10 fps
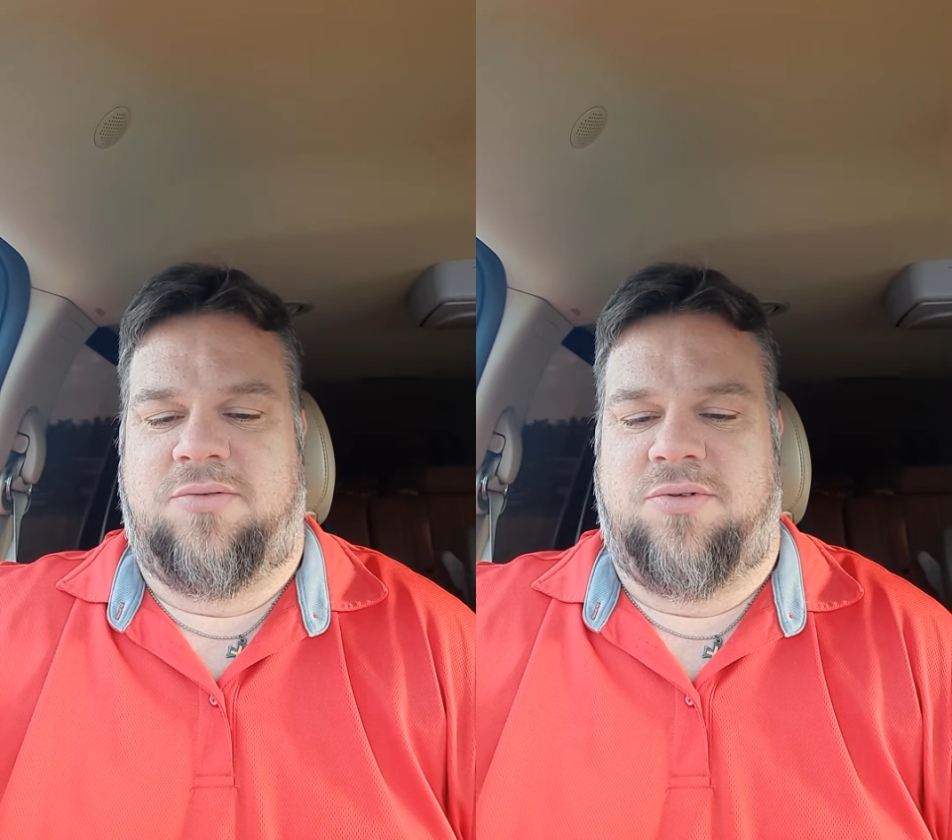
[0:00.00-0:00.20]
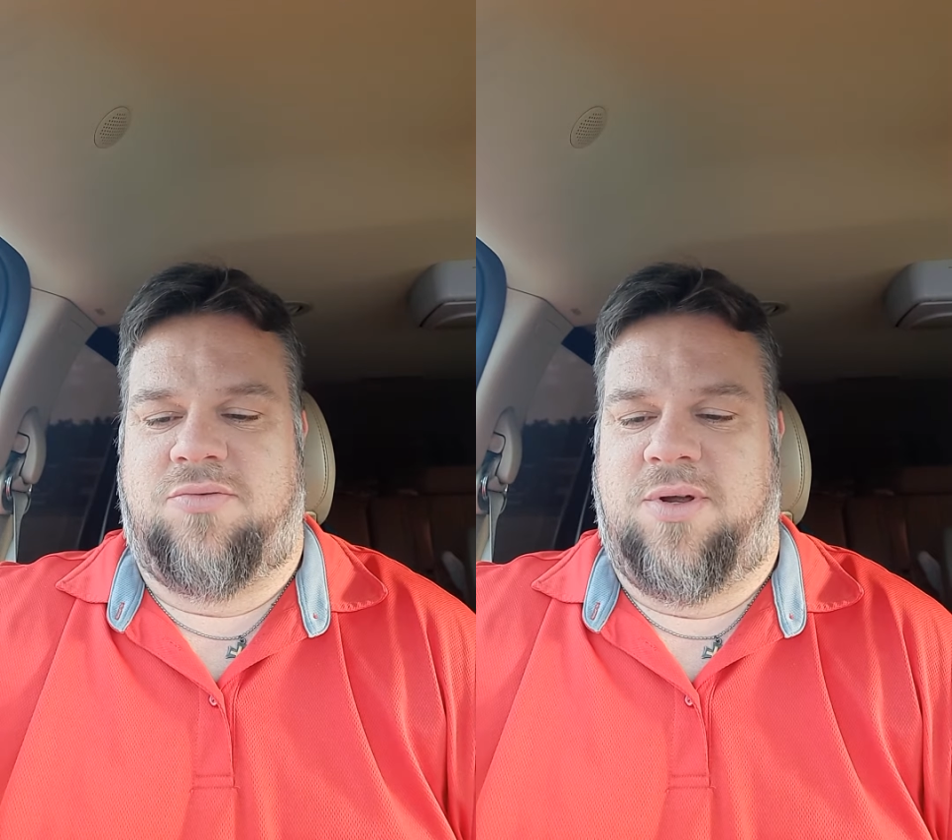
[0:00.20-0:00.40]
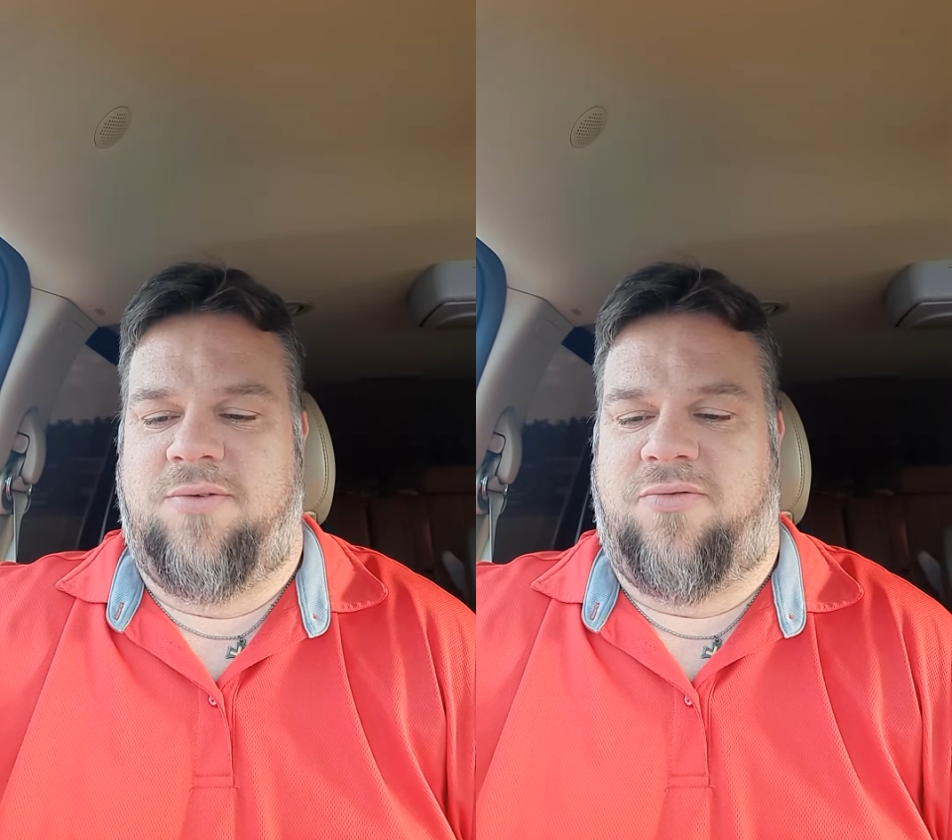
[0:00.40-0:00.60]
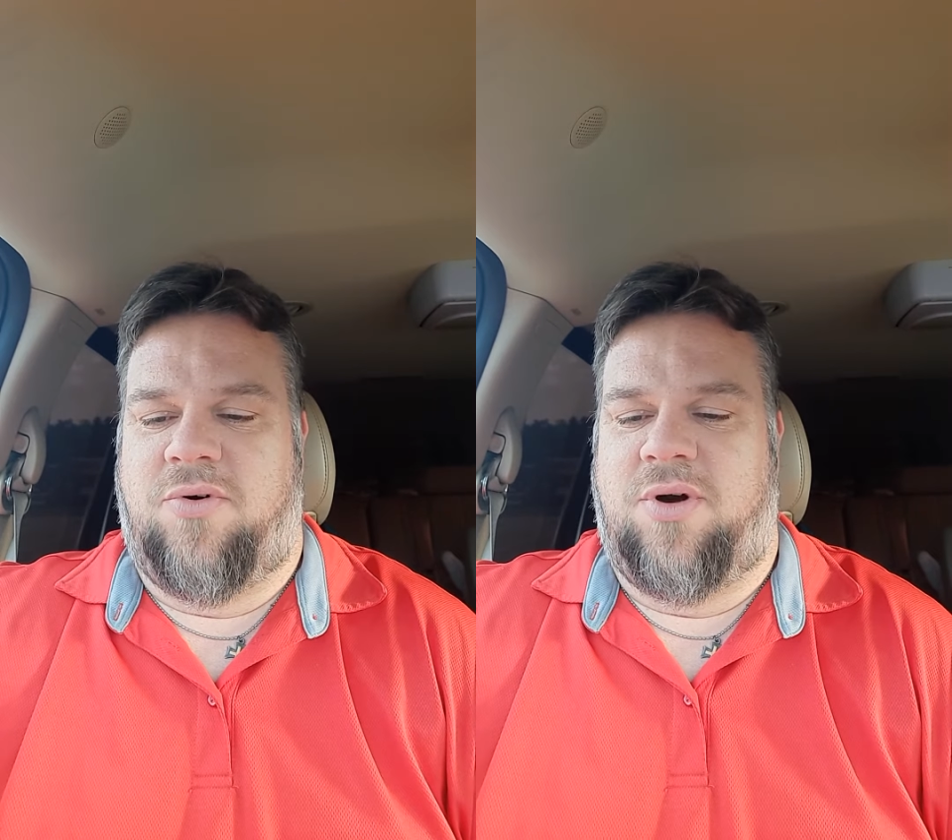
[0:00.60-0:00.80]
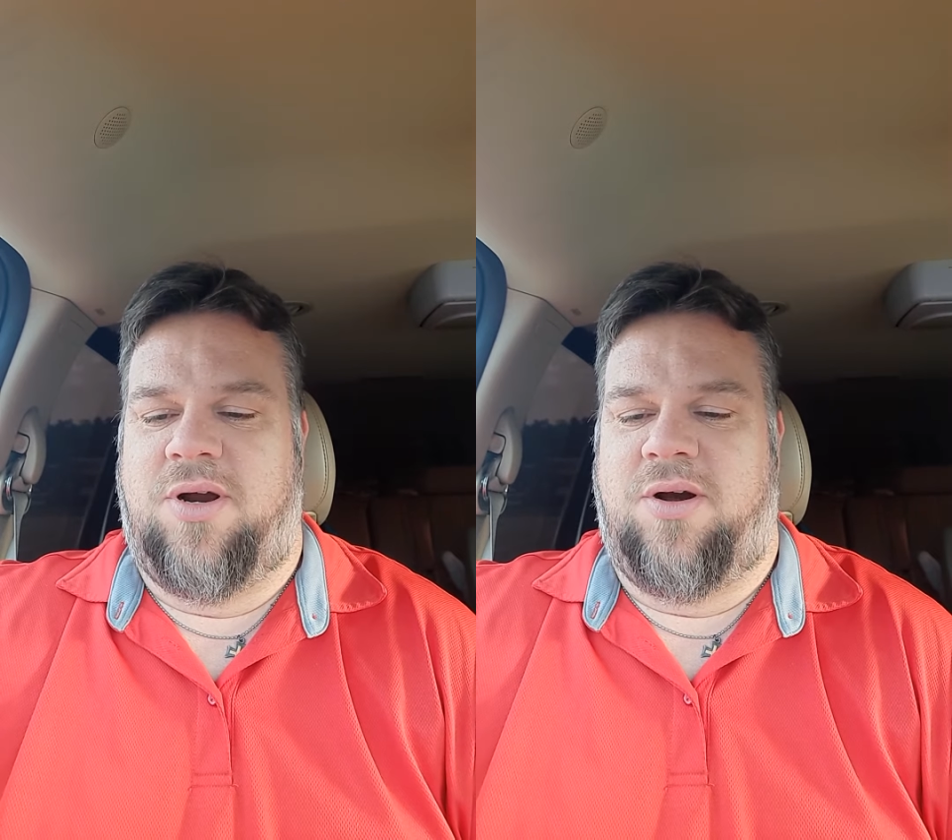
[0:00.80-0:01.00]
was written
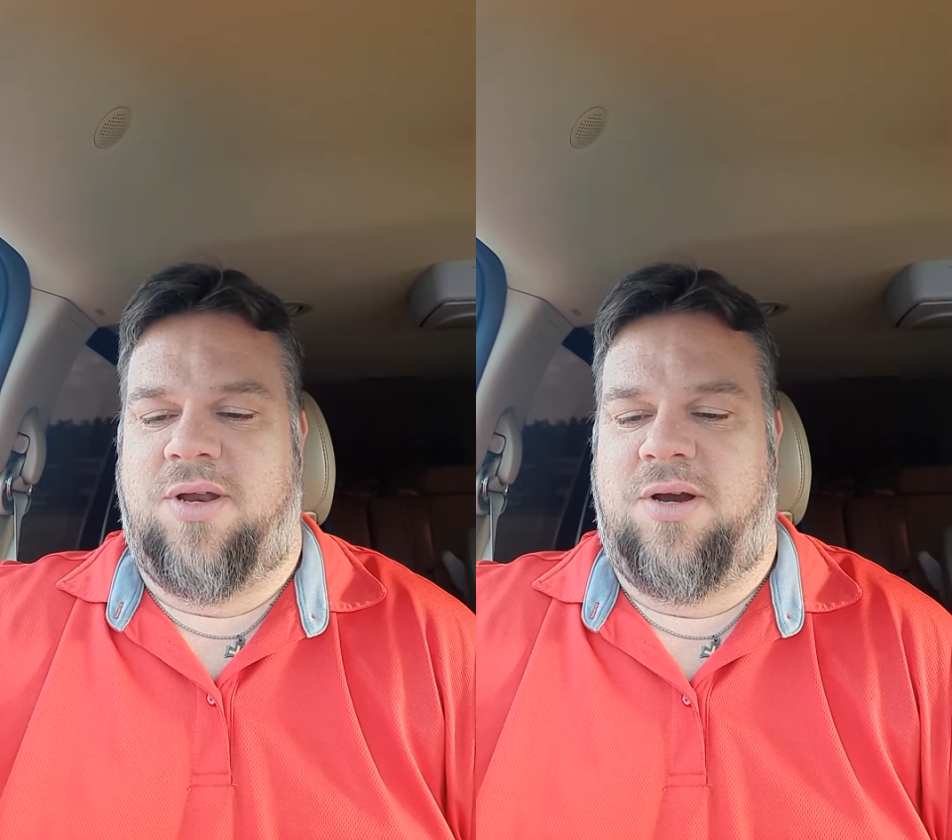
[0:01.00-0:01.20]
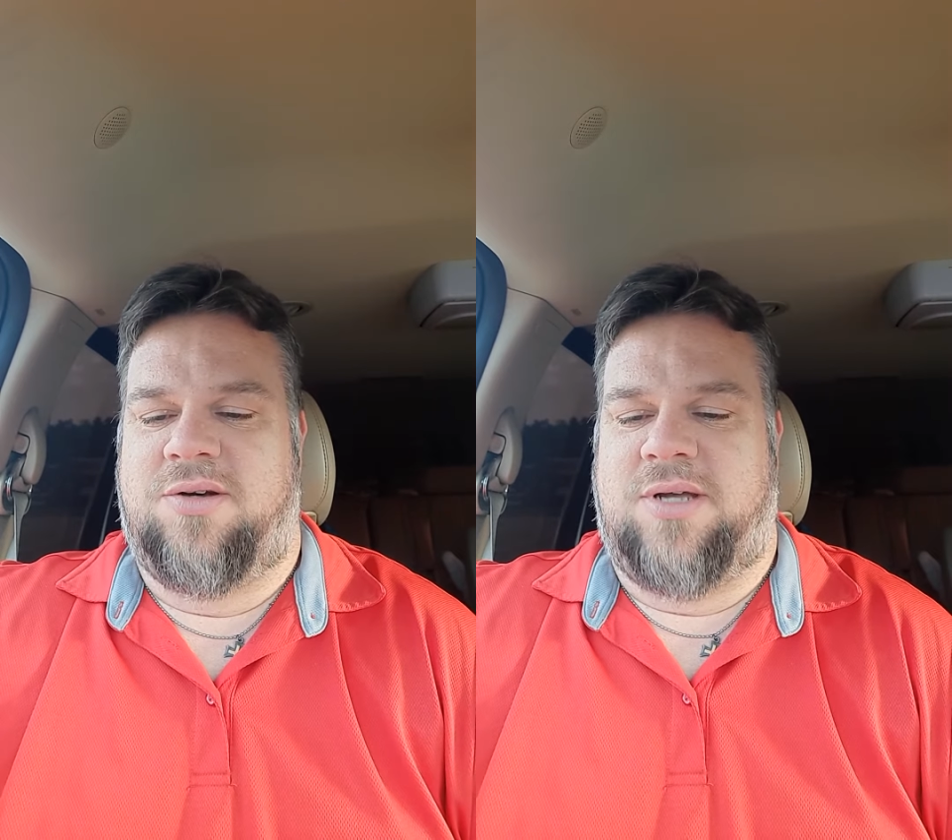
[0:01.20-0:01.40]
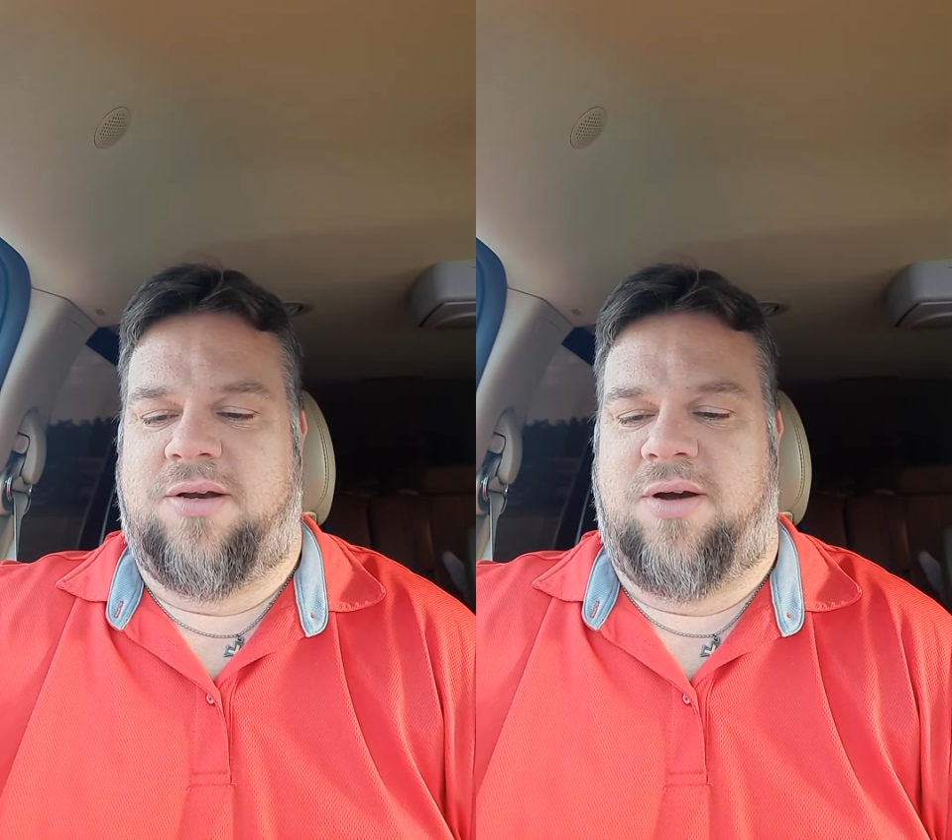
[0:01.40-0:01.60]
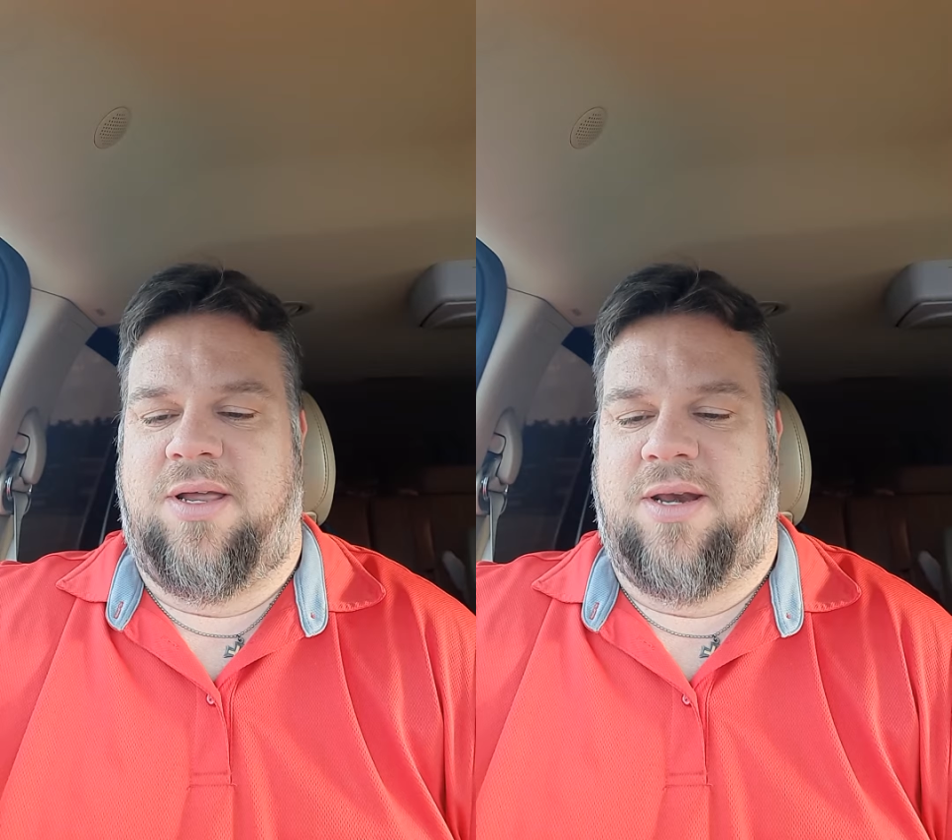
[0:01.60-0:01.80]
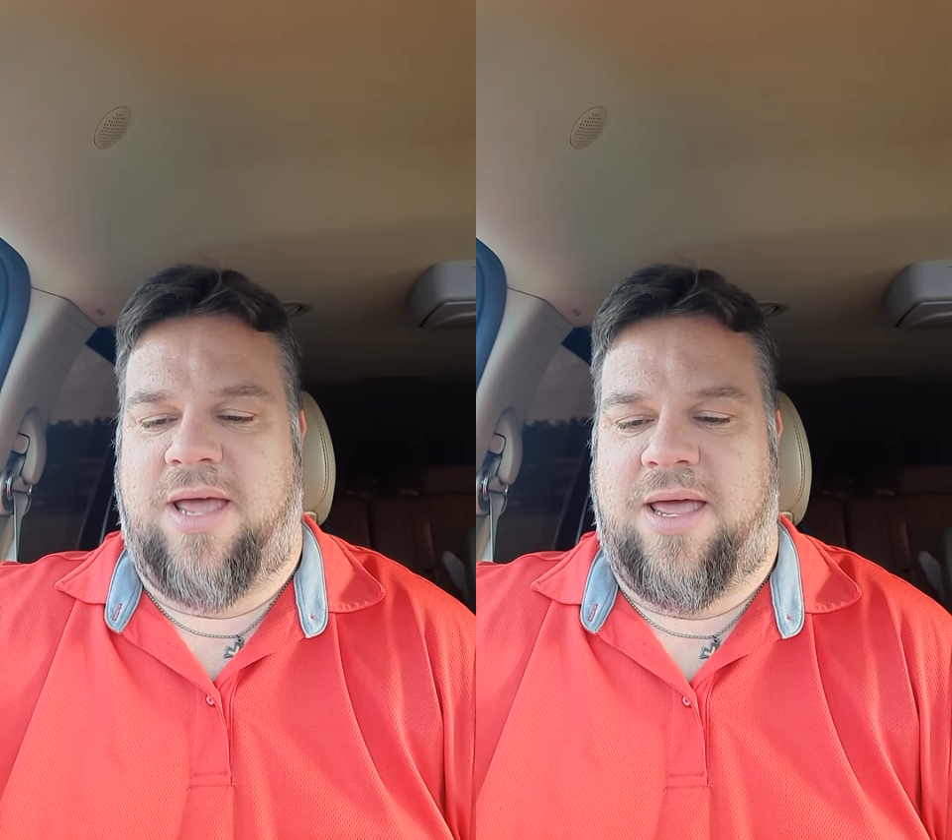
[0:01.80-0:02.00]
400 years after he
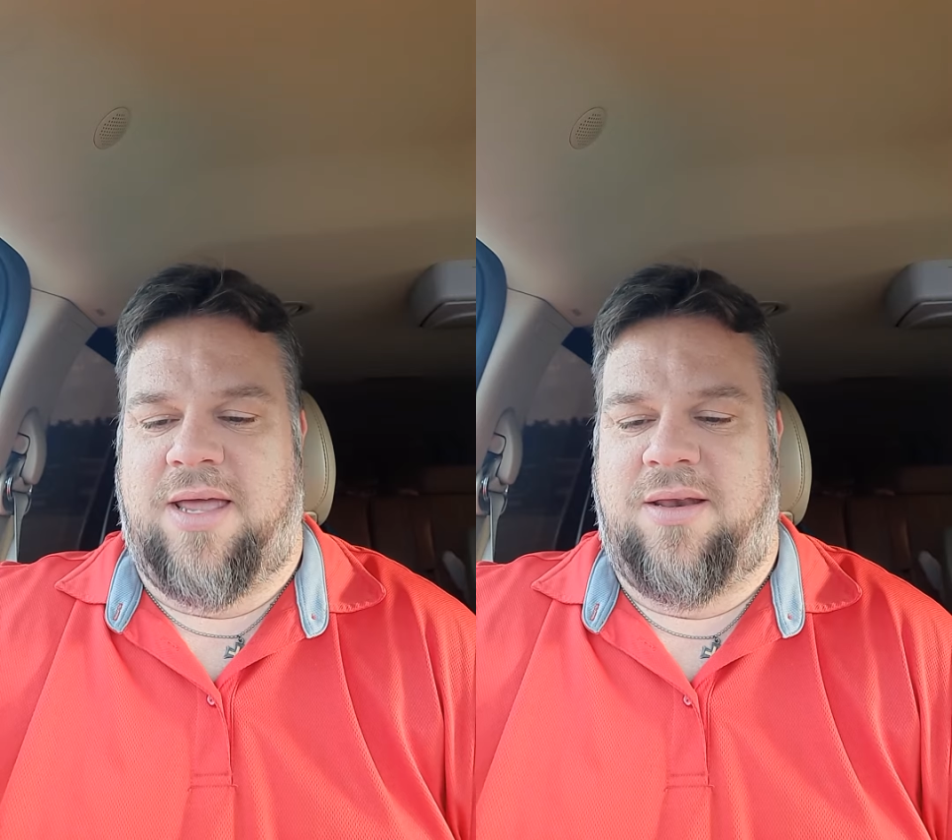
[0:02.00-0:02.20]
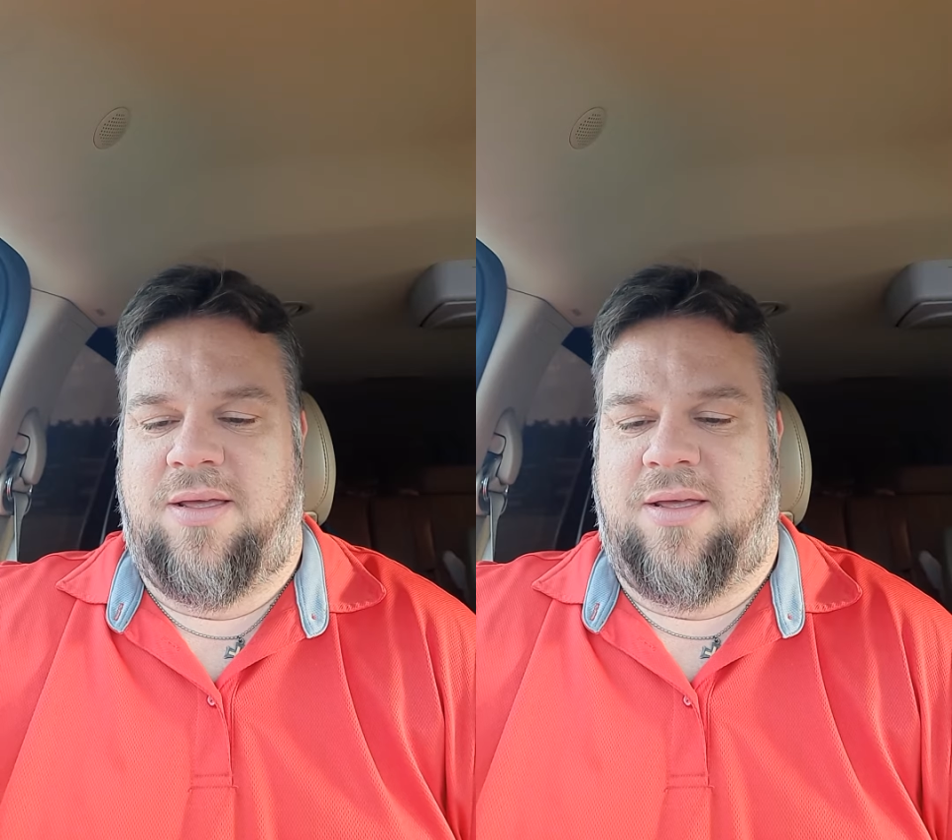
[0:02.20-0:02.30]
died.